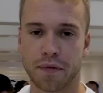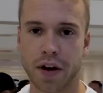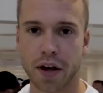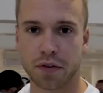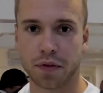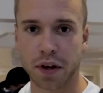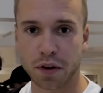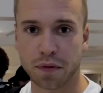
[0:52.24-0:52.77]

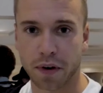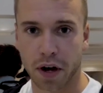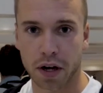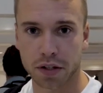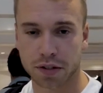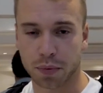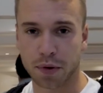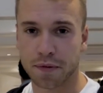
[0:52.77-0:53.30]
First things
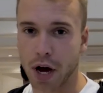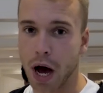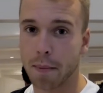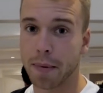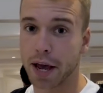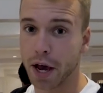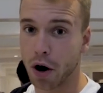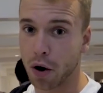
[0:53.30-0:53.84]
first, we've
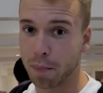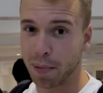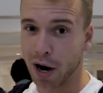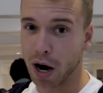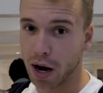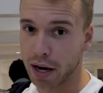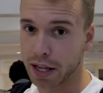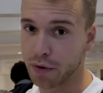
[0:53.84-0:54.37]
come here on
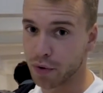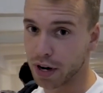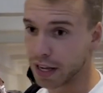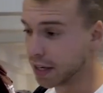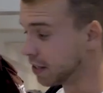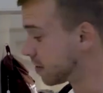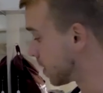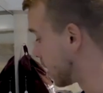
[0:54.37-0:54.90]
Pali release